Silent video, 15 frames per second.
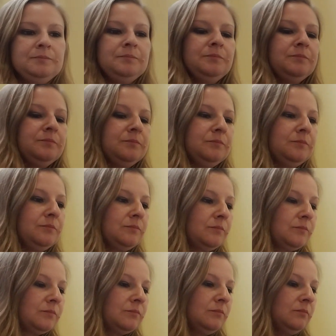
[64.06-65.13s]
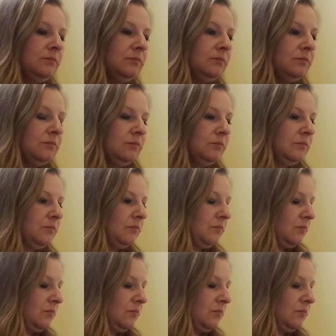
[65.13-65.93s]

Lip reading: (silence)